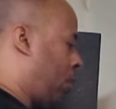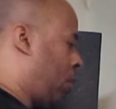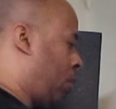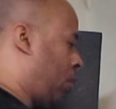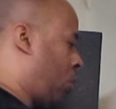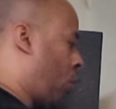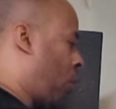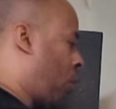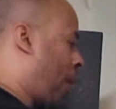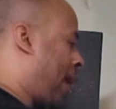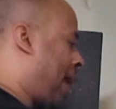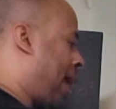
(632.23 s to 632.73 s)
The
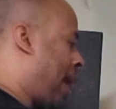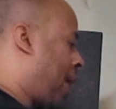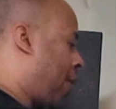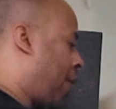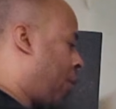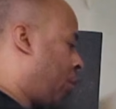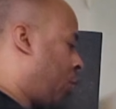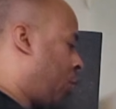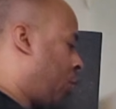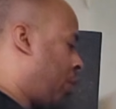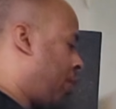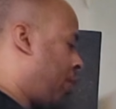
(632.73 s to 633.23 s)
way how
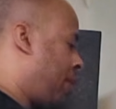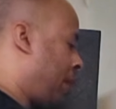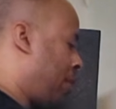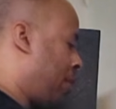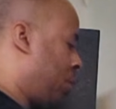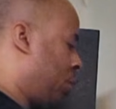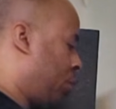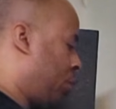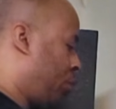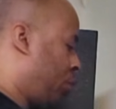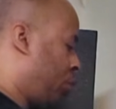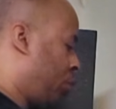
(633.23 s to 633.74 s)
you're going to be able
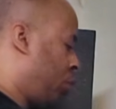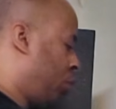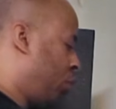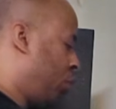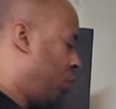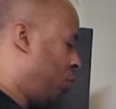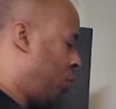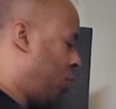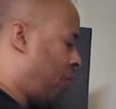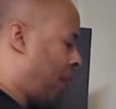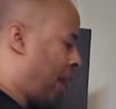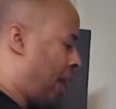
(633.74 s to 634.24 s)
to
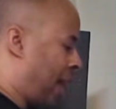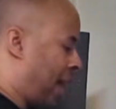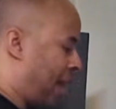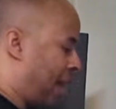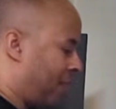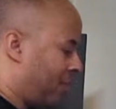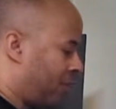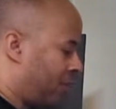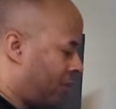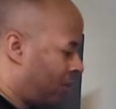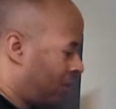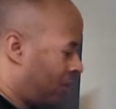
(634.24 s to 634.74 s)
produce
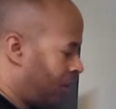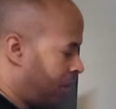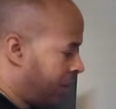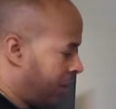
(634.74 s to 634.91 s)
fast